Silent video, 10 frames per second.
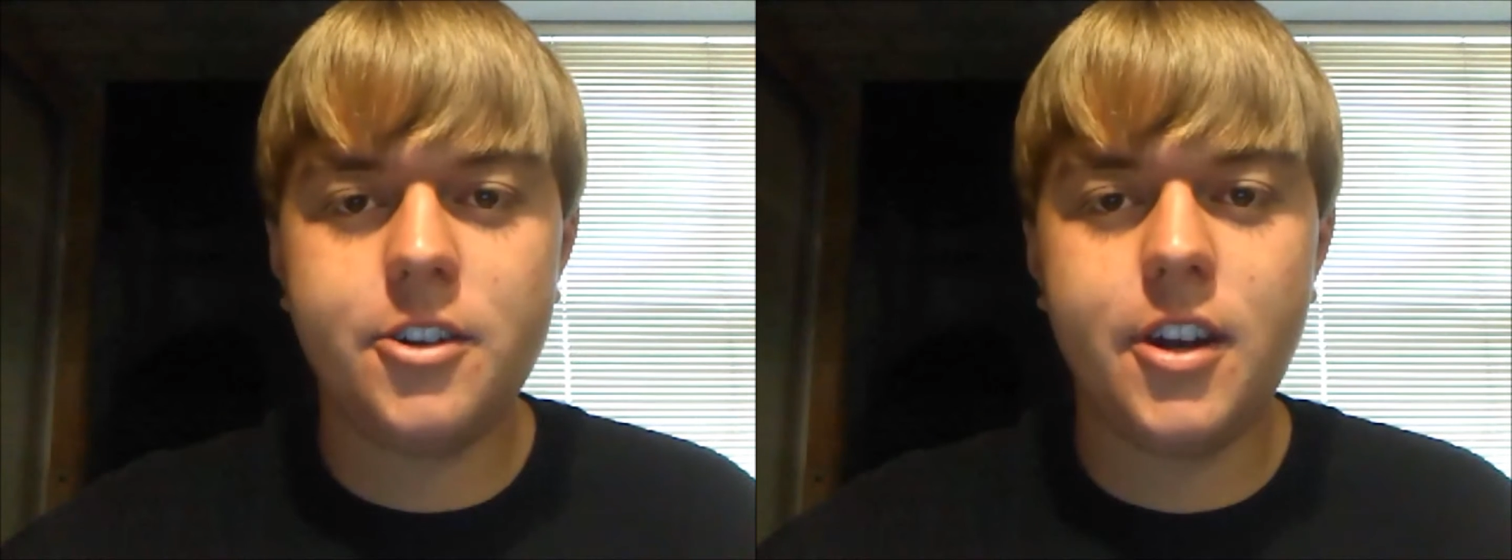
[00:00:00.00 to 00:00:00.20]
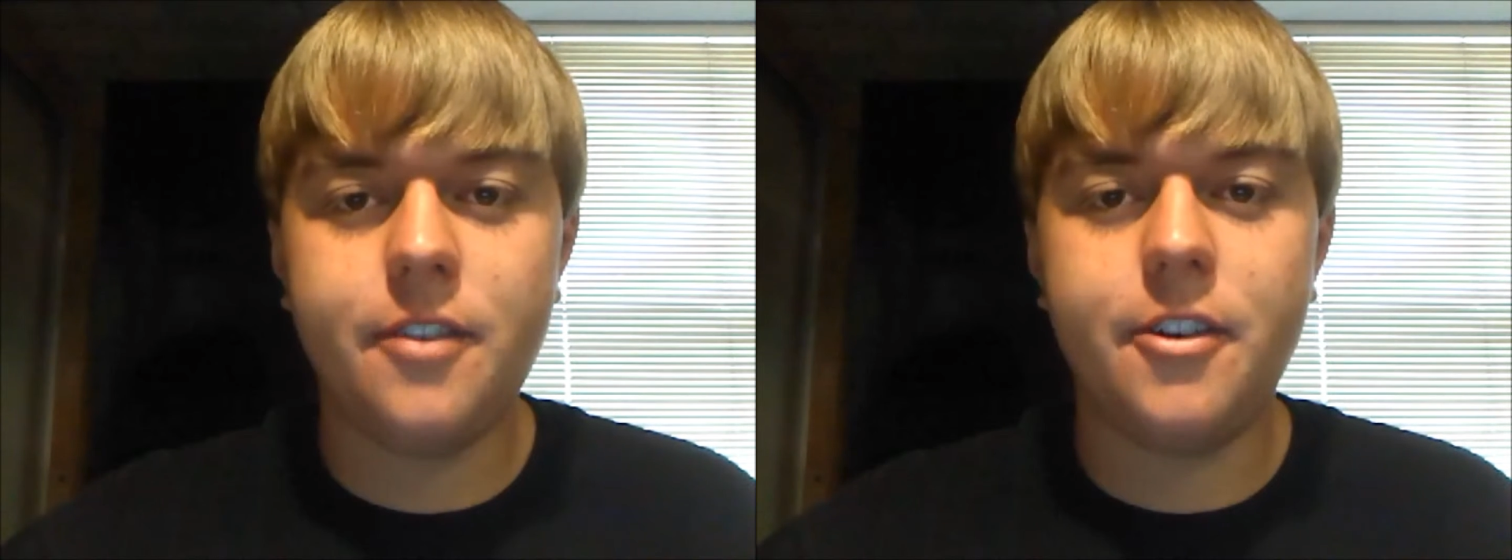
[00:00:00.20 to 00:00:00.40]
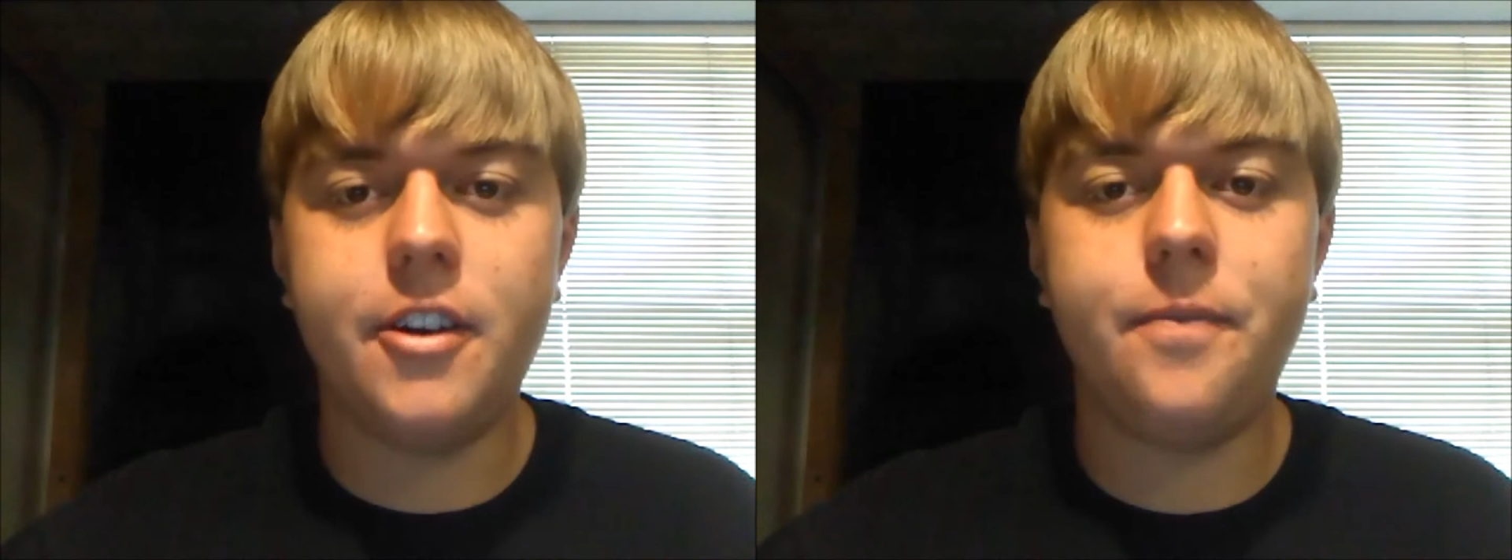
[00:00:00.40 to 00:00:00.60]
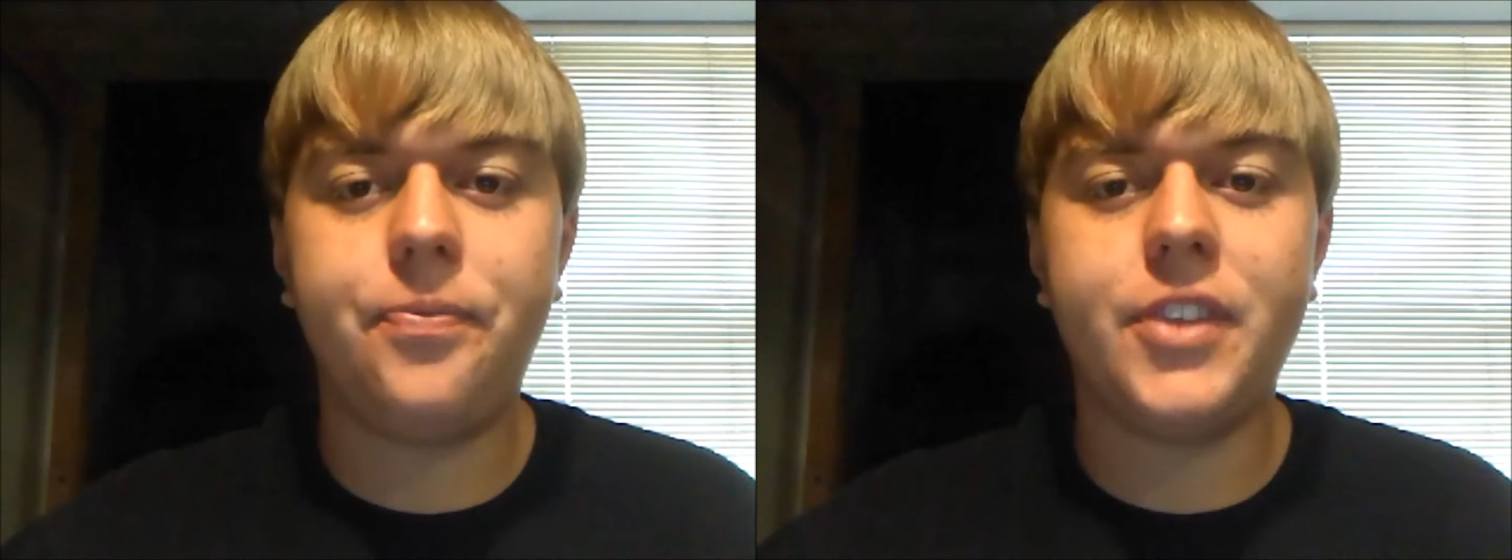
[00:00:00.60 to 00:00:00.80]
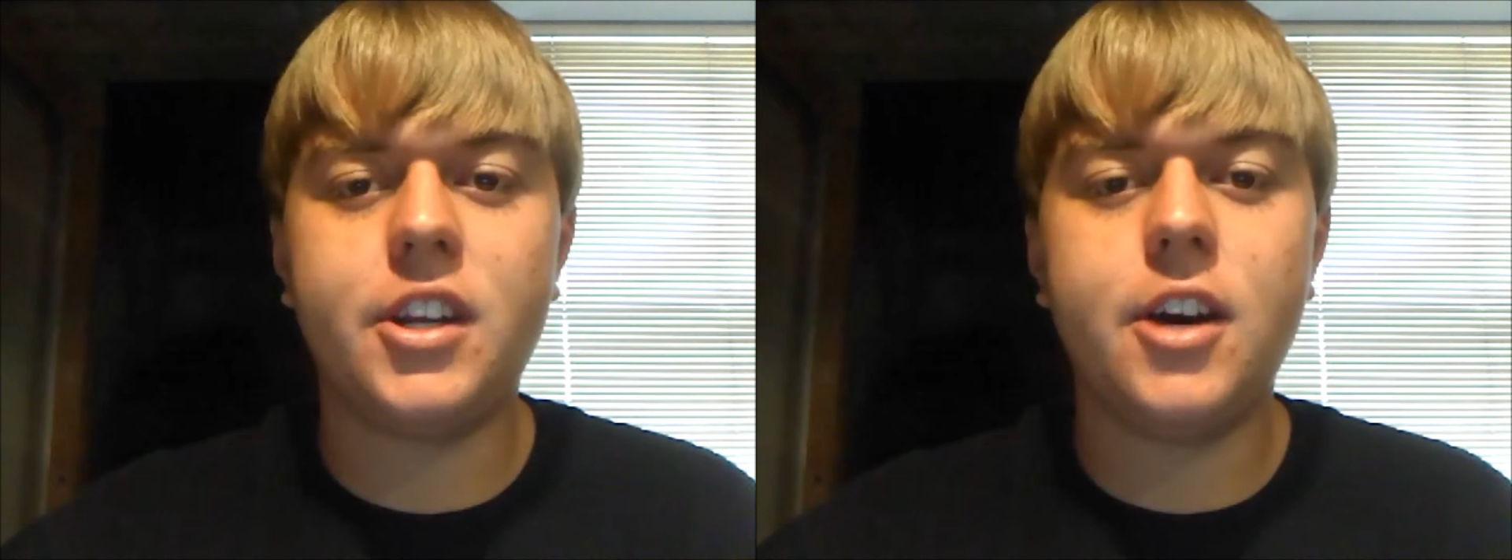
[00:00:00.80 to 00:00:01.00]
Schaefer,
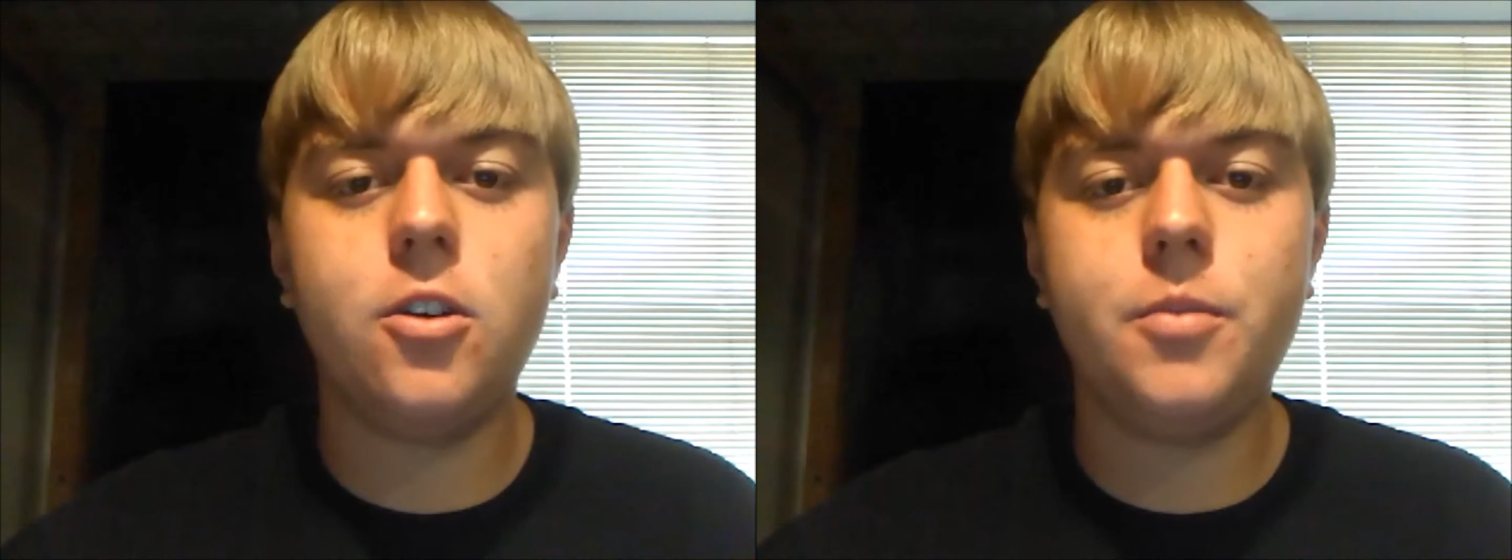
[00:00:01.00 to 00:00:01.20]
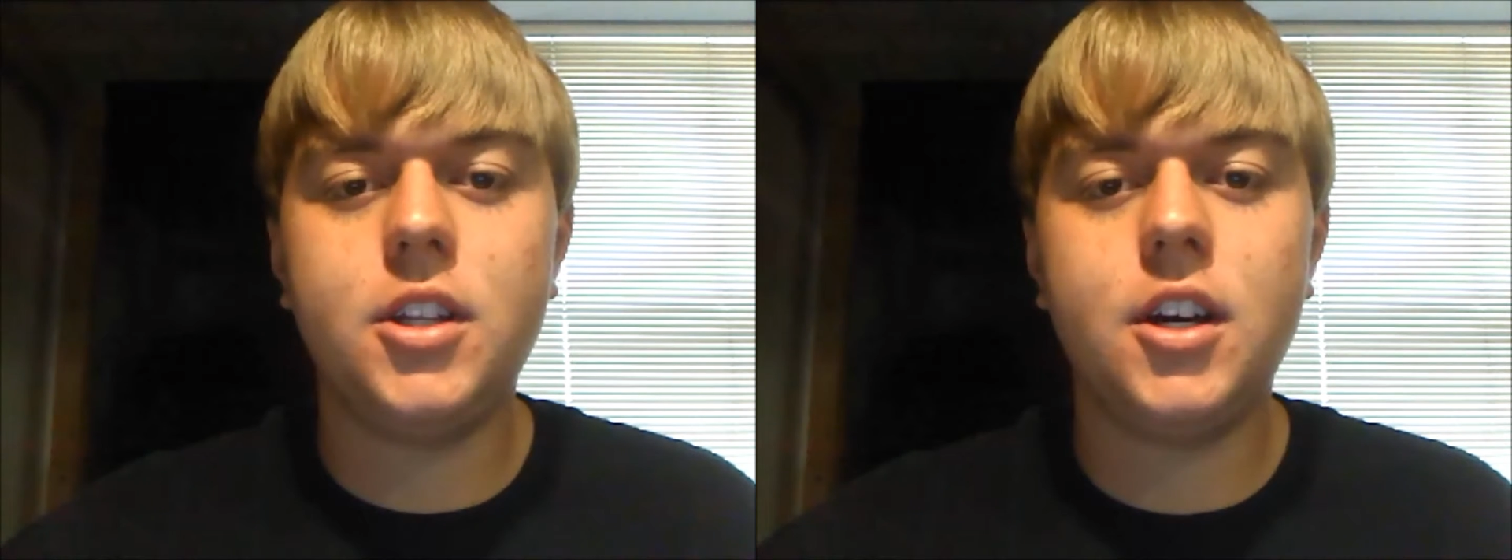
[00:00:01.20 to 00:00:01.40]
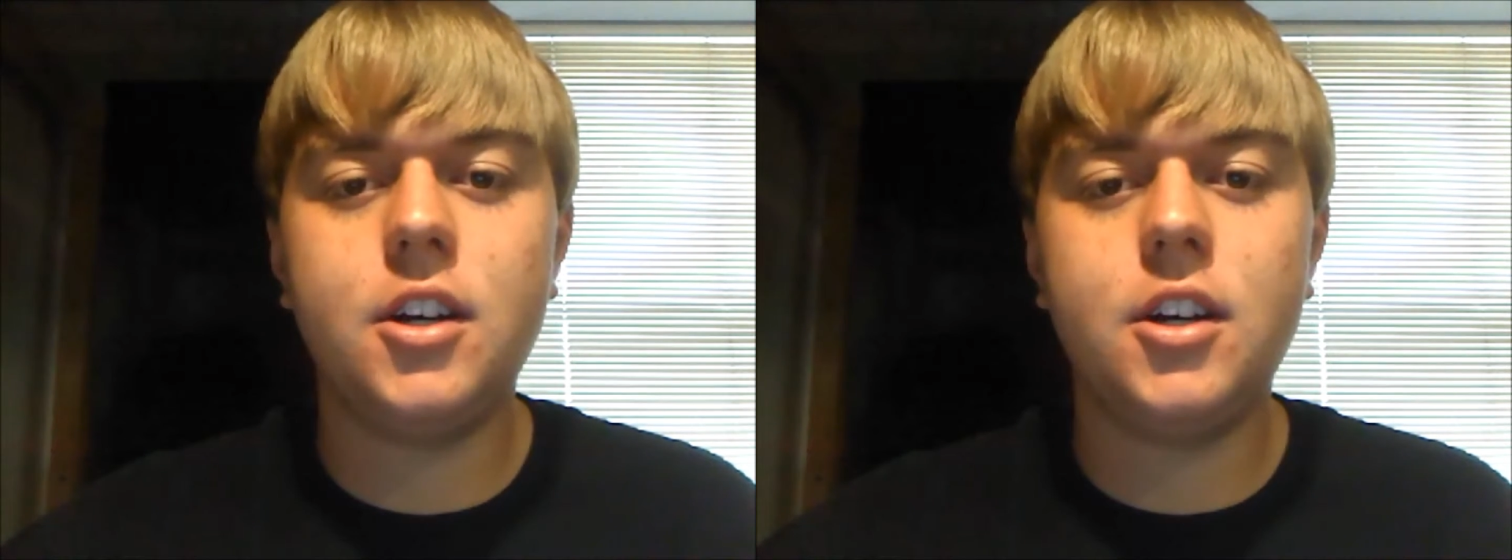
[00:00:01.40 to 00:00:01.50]
and I will be telling